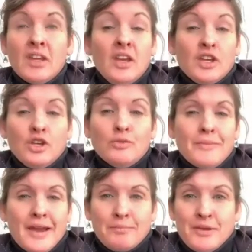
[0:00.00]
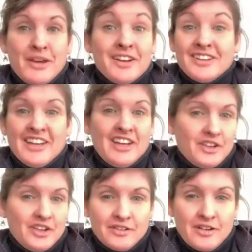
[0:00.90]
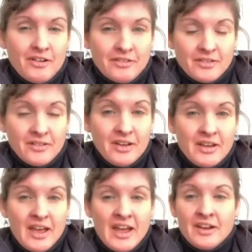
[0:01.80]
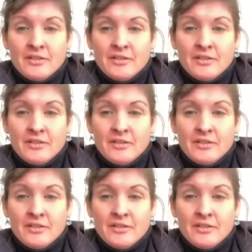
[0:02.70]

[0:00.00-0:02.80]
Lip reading: You might be in a league of your own. And,